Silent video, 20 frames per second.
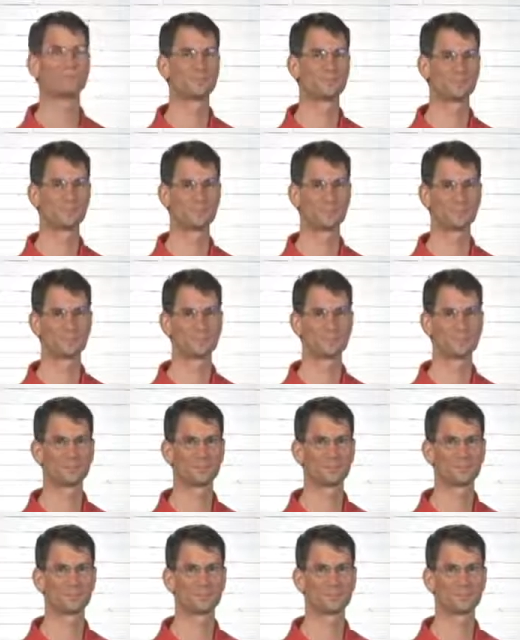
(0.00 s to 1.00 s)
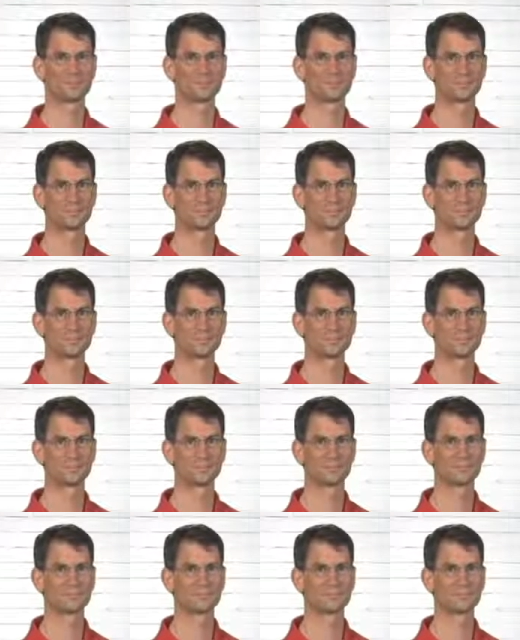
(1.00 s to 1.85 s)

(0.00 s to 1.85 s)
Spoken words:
Nobody speaks.